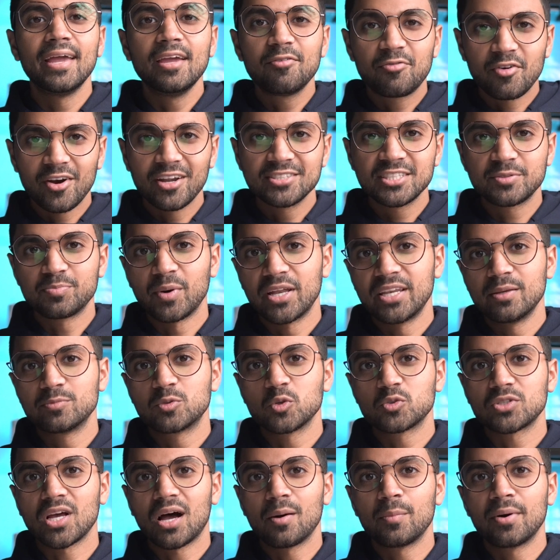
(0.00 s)
Hey friends, my name
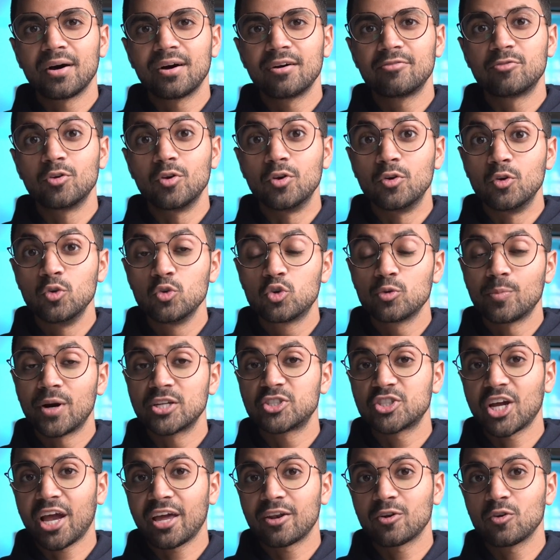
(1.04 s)
is Osama. If you're new to
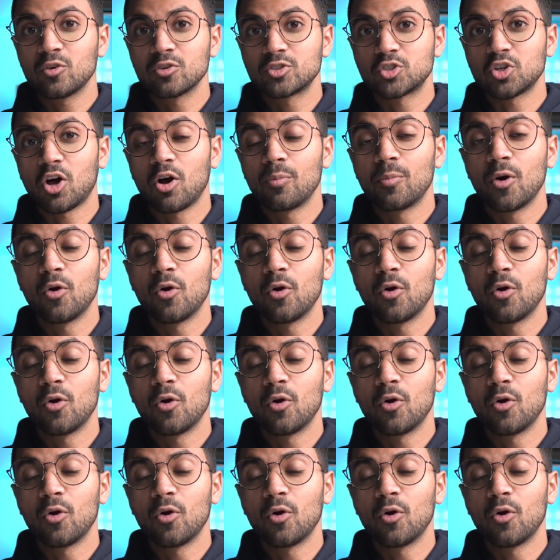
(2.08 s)
my channel, it's all